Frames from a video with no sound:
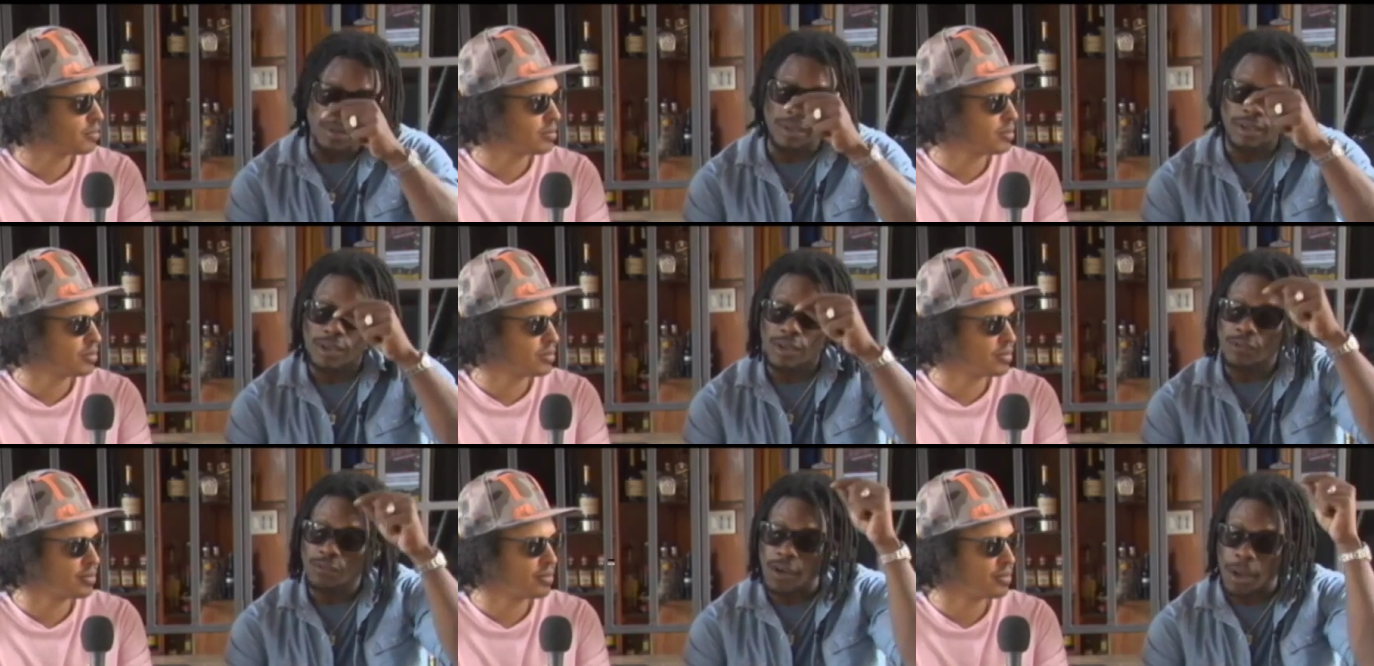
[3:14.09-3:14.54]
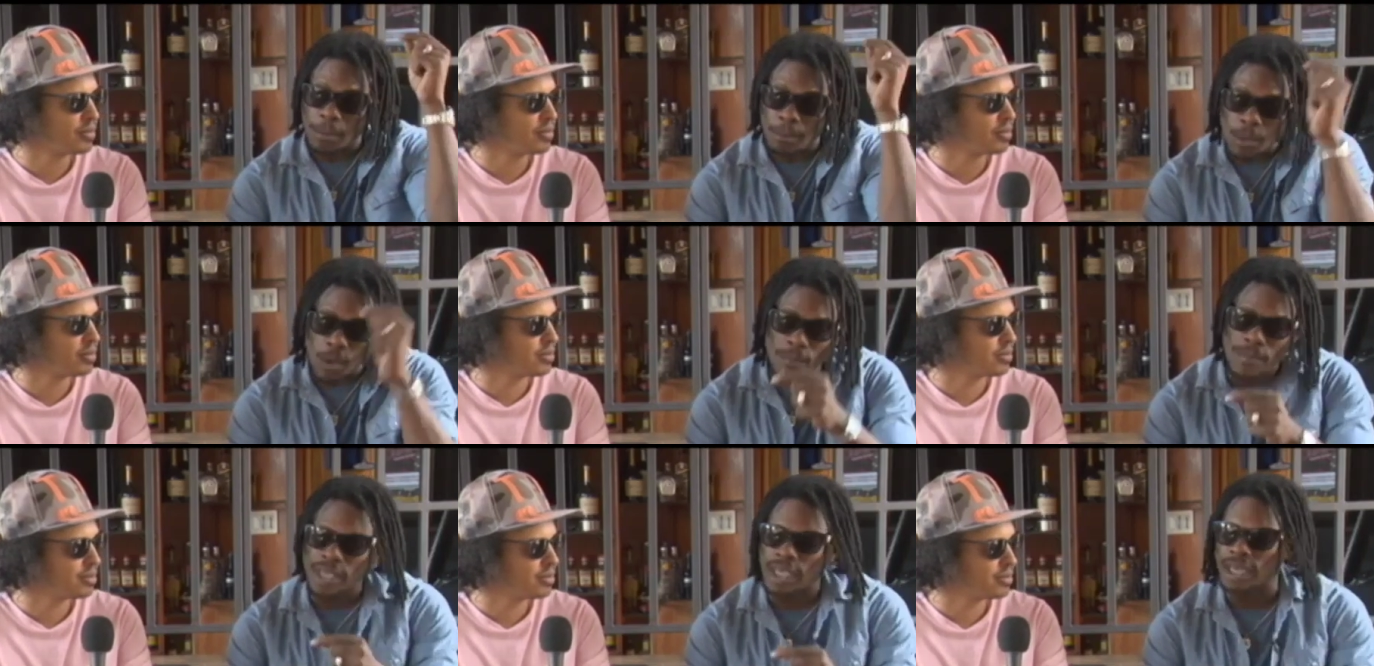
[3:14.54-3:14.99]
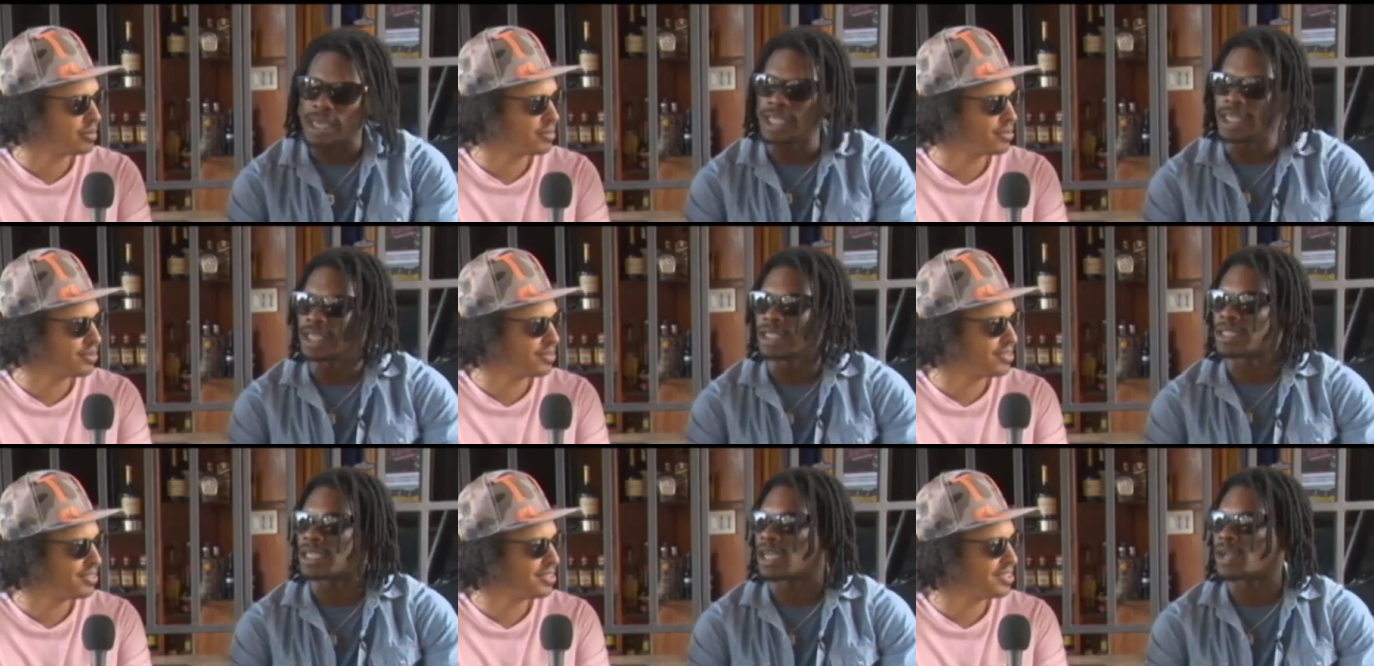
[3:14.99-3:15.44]
Speaker 1: me from Mobay
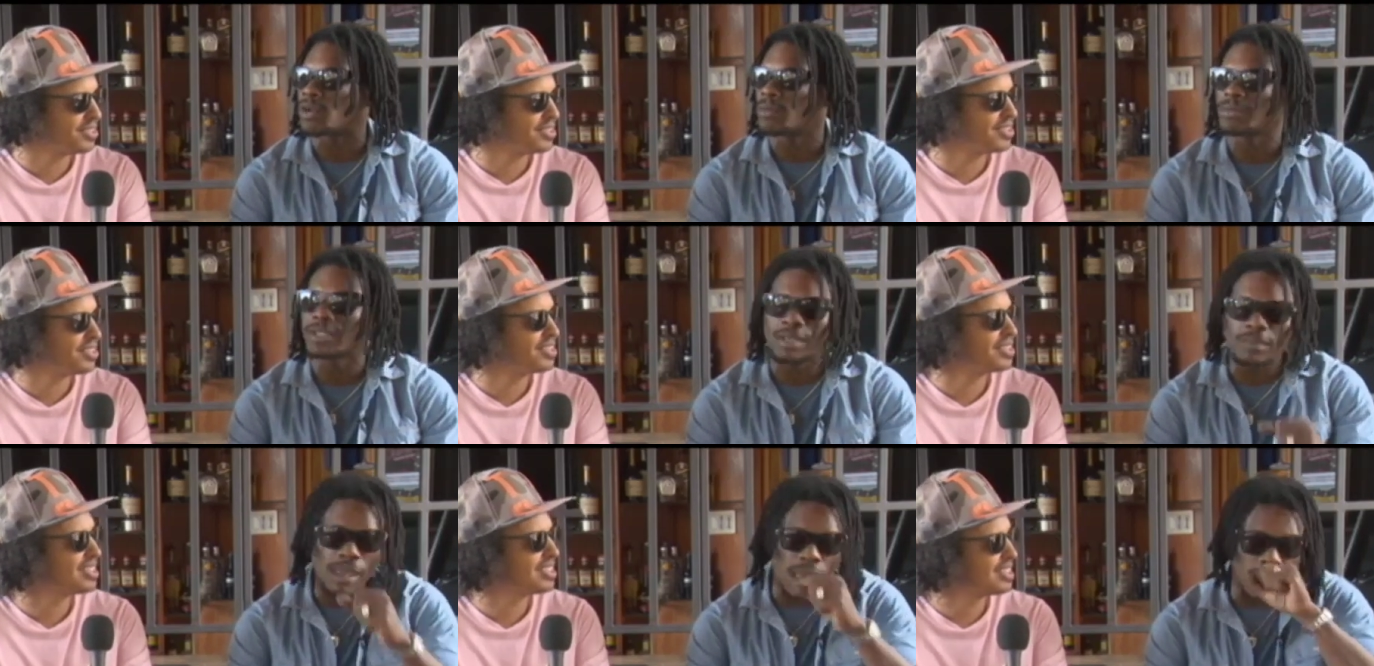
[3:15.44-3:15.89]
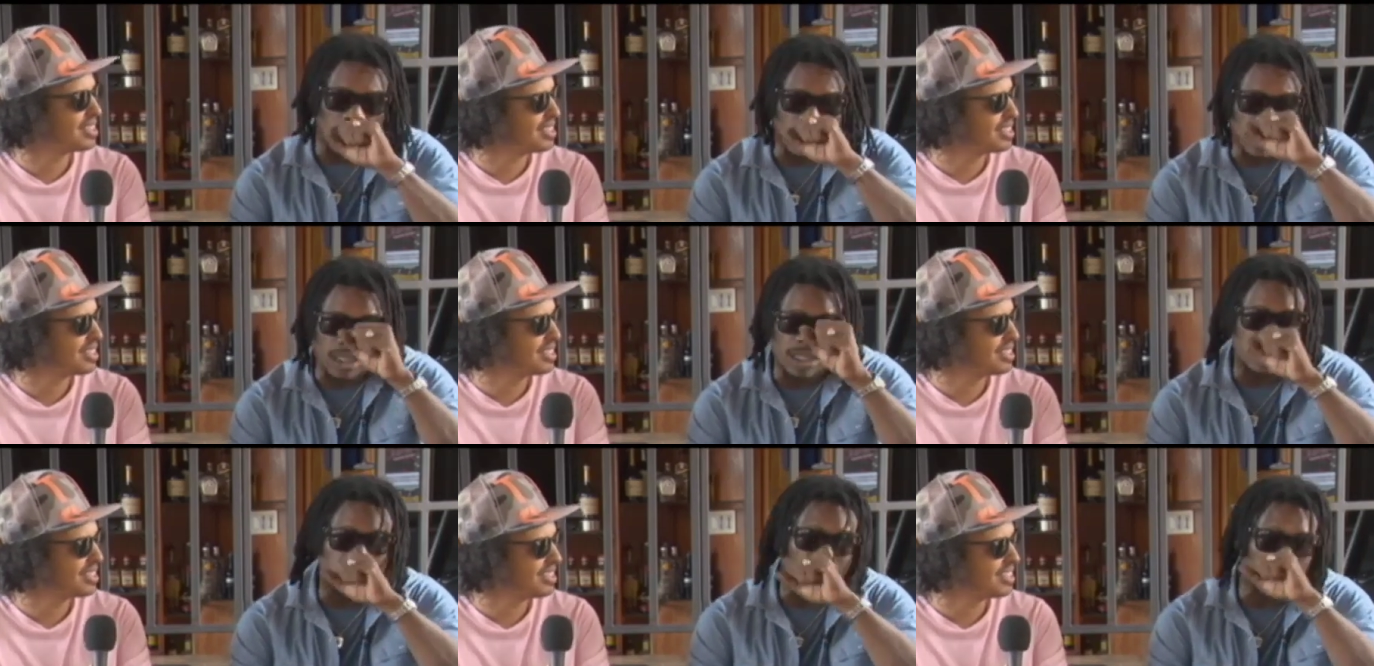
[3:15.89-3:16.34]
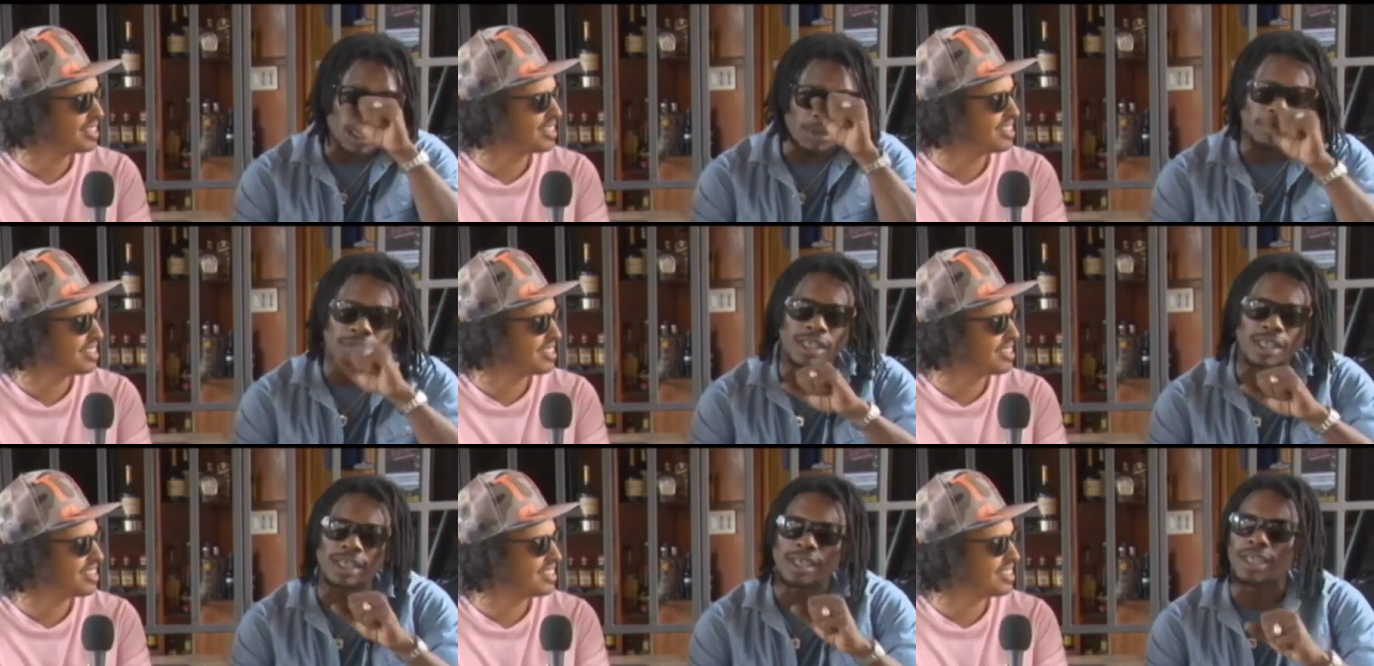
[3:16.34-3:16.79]
days and come see me a DJ and
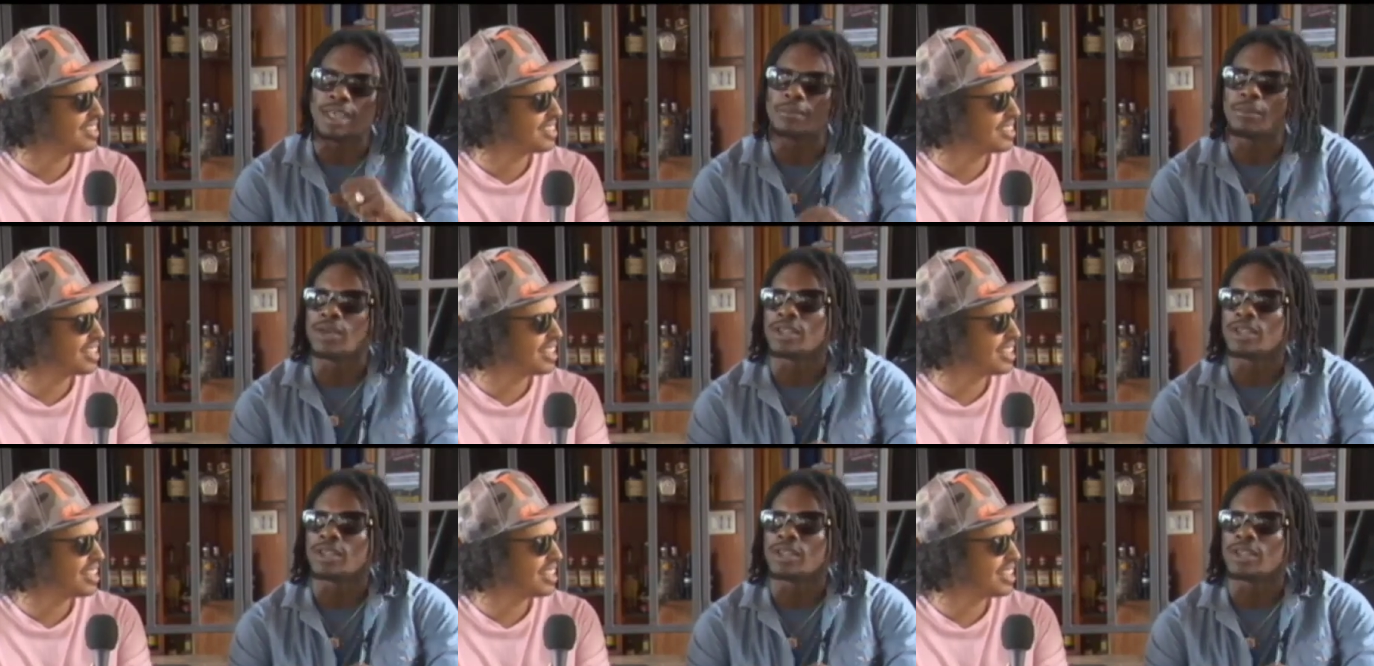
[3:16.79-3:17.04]
them thing there.